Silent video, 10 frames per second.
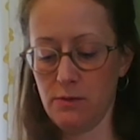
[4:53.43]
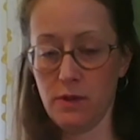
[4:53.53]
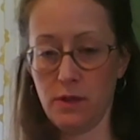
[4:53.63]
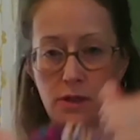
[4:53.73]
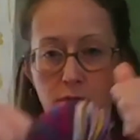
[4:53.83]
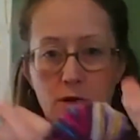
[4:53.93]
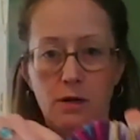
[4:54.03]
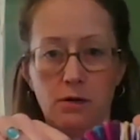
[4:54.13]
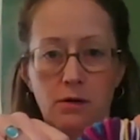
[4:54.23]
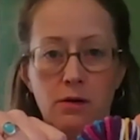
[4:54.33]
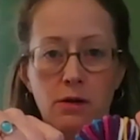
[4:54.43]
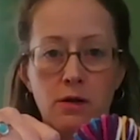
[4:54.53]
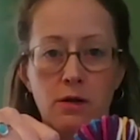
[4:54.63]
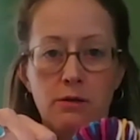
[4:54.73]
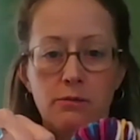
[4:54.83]
And there,
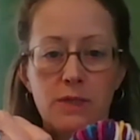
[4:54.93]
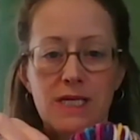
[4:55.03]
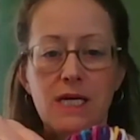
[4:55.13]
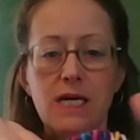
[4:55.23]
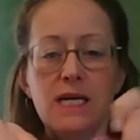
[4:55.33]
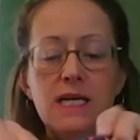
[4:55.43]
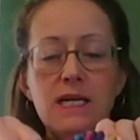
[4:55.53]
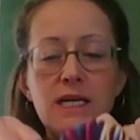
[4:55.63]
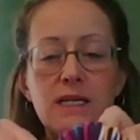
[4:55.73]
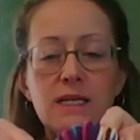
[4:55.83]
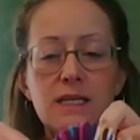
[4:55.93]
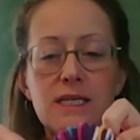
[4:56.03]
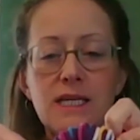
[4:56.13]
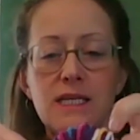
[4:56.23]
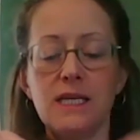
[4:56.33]
tying it
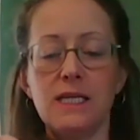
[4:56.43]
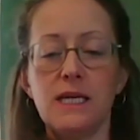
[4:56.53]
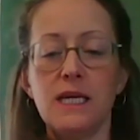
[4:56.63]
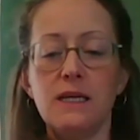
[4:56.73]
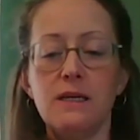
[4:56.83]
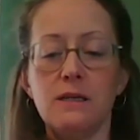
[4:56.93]
tight, tight, tight.